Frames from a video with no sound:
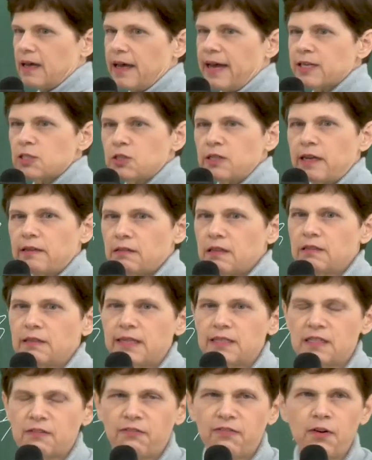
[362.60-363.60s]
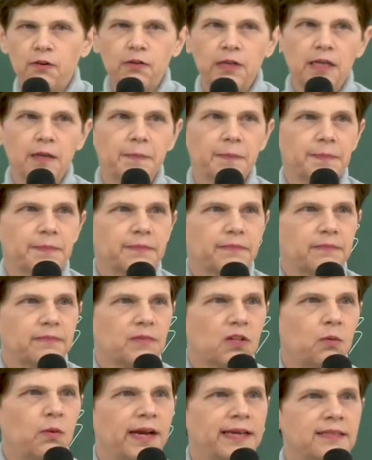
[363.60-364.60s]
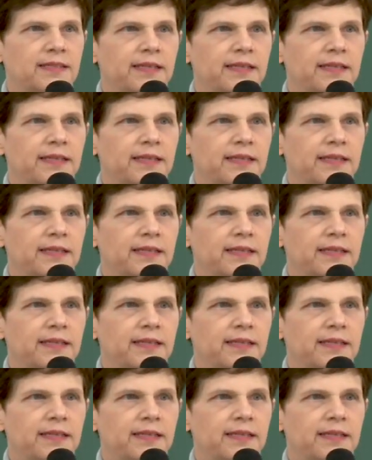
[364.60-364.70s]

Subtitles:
actually, I think that's a phoneme. Why